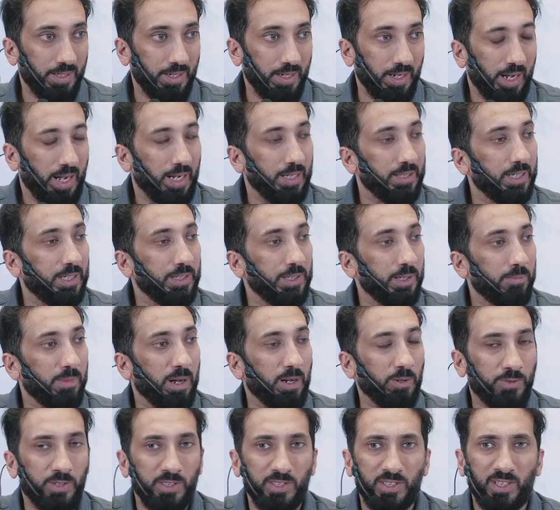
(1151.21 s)
And then the
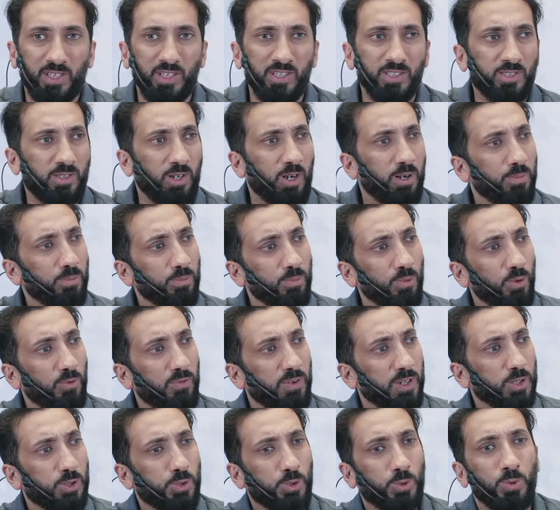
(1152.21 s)
mountains are going to start
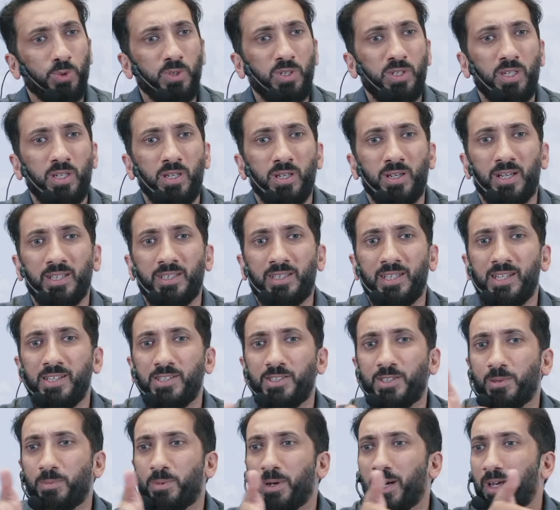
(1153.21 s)
moving. Suyiratil
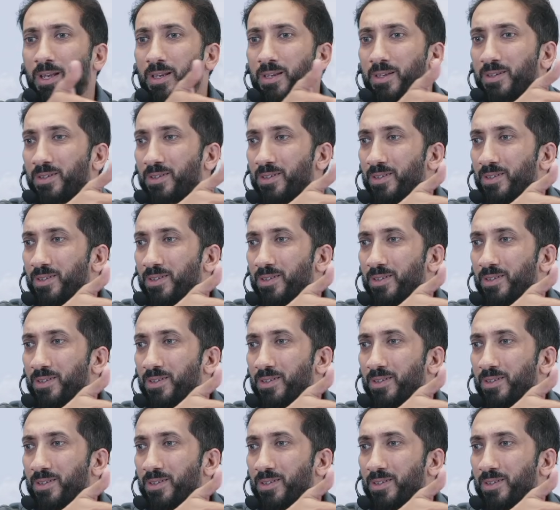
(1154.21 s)
jibal.